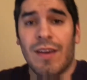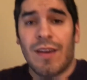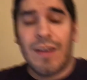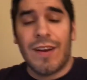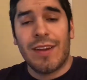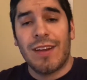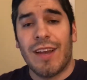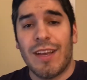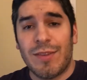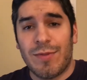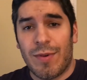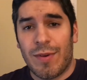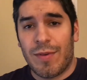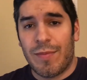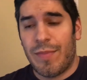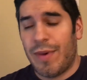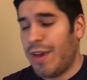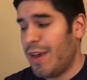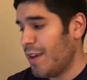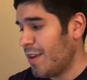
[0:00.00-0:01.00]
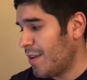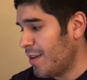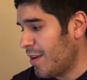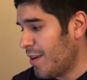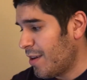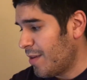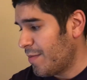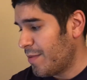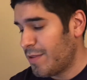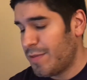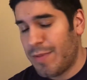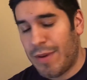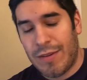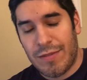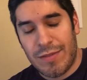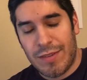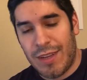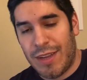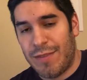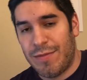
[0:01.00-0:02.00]
Alright guys, welcome back. Um, it's
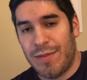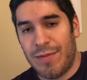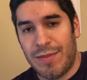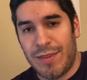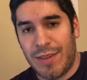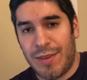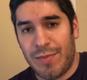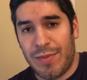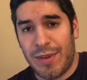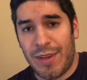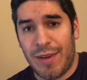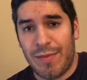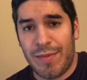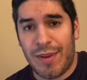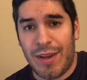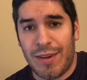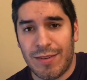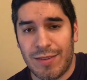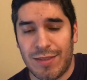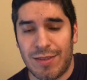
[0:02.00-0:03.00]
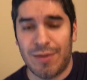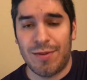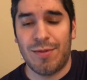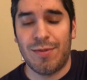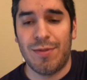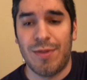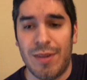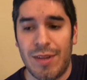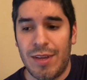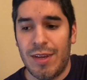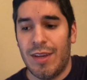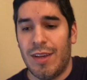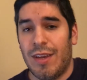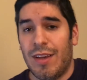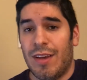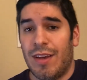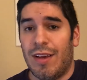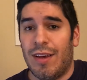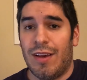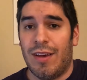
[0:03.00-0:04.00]
about 10.15 p.m. now, so
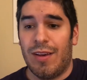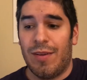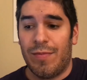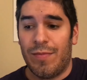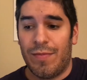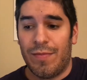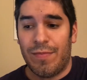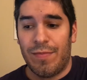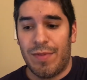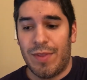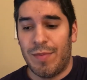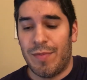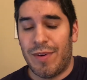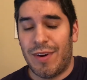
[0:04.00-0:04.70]
um, the